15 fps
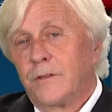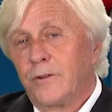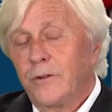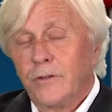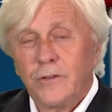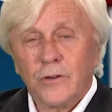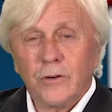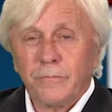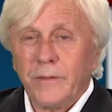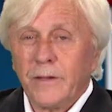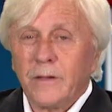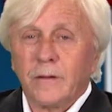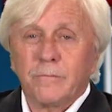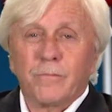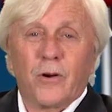You know, you don't
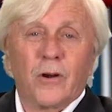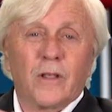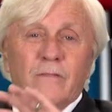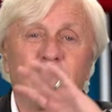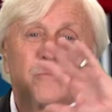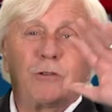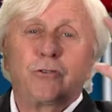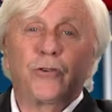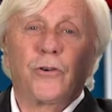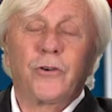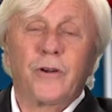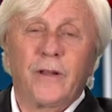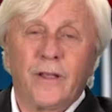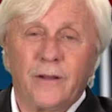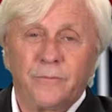become part of the
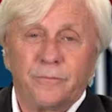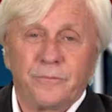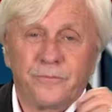majority.